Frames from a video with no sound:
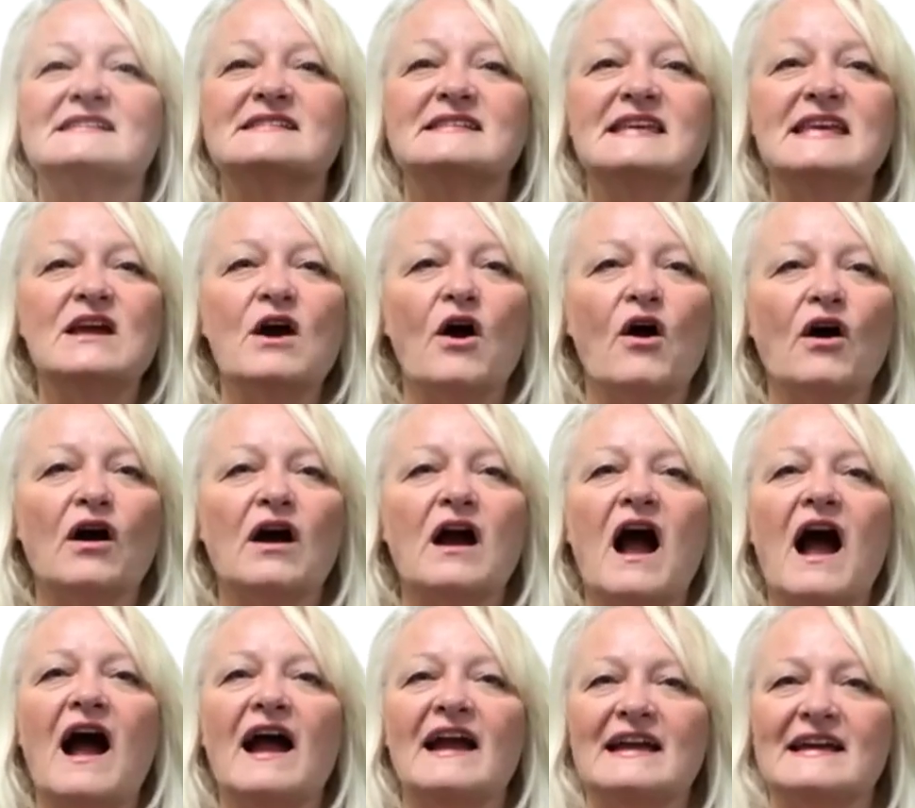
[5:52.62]

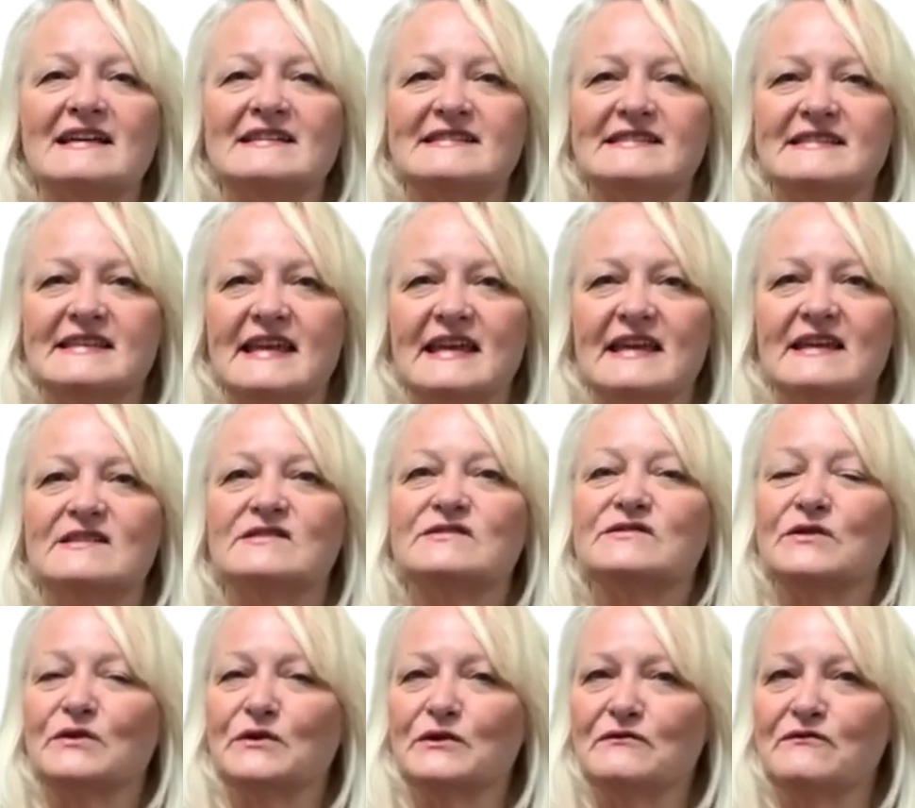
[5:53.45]
CRISC,
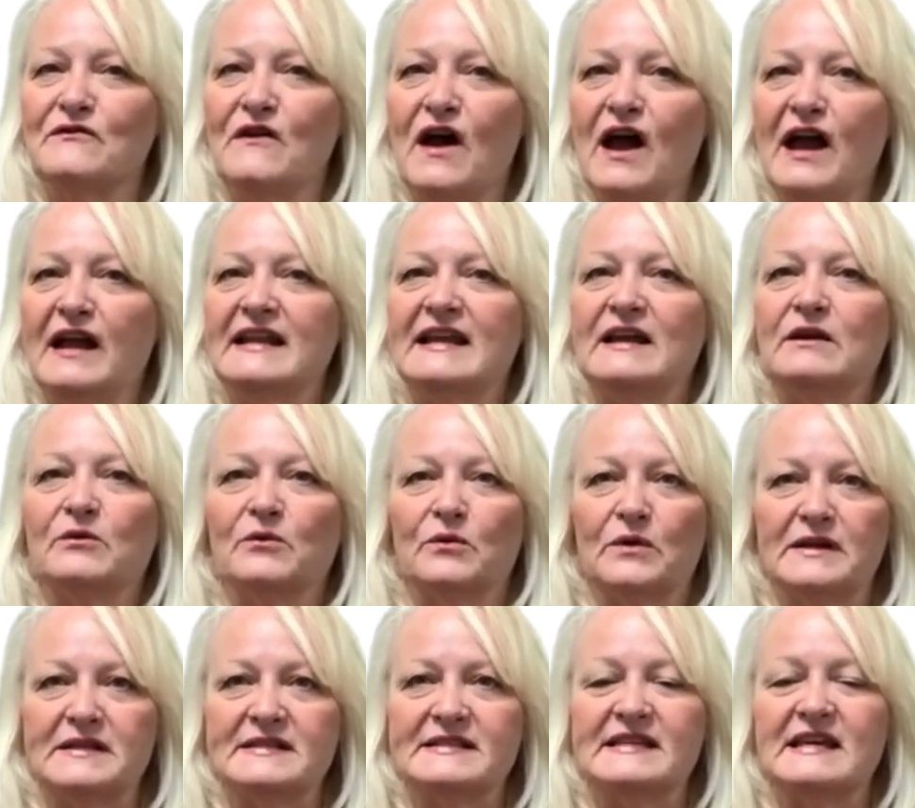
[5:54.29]
Certified in
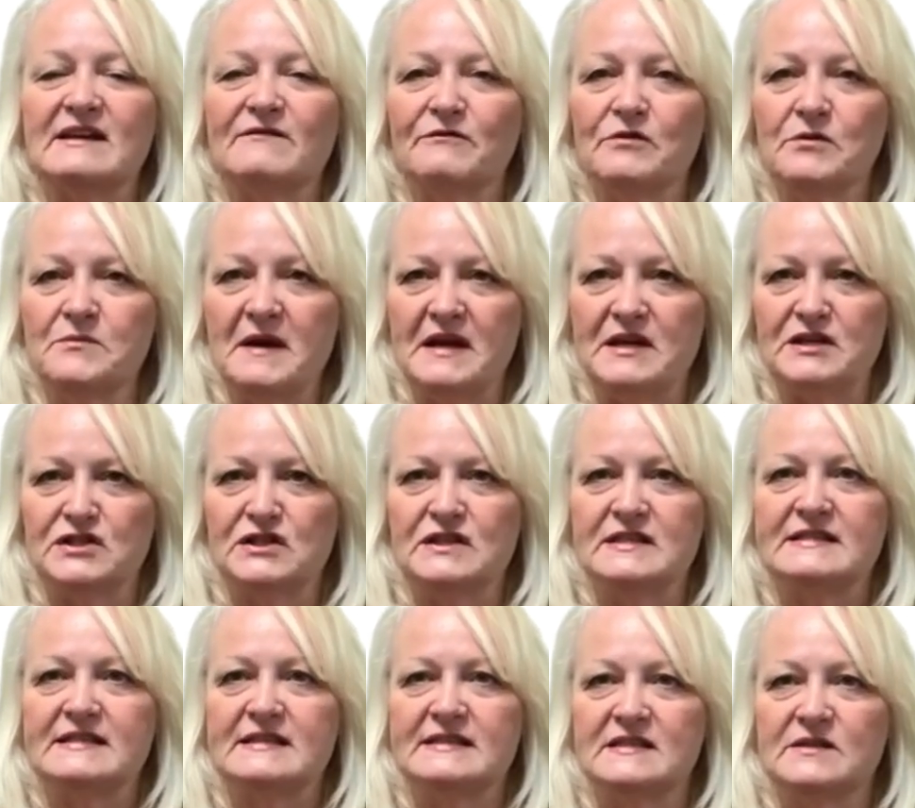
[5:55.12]
Risk
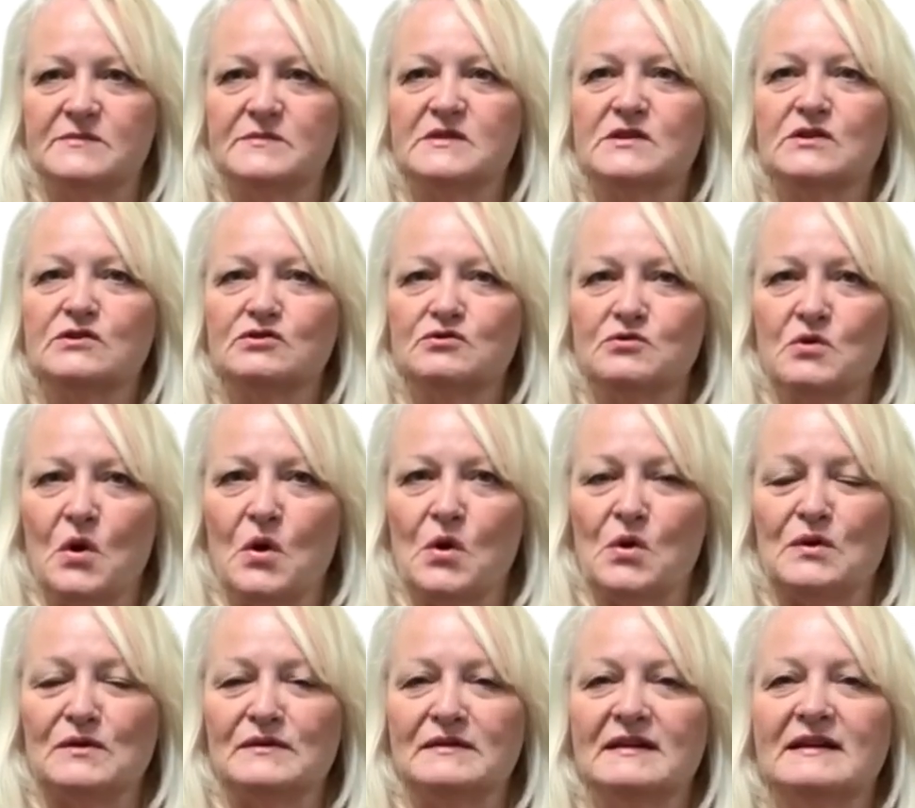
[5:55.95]
Information Systems
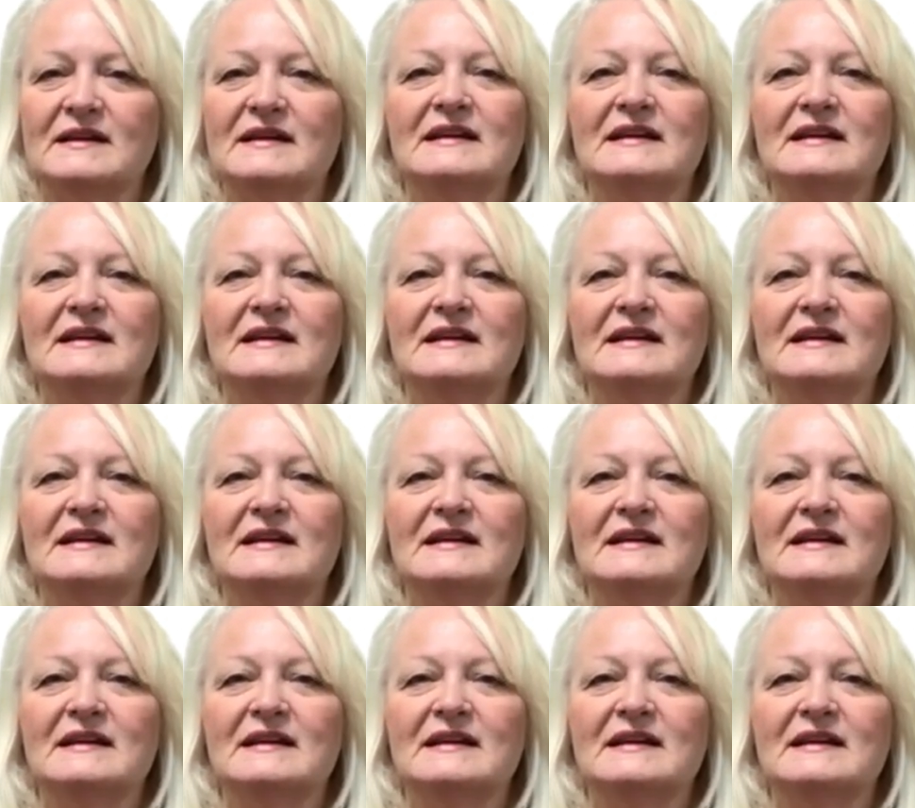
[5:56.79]
Control,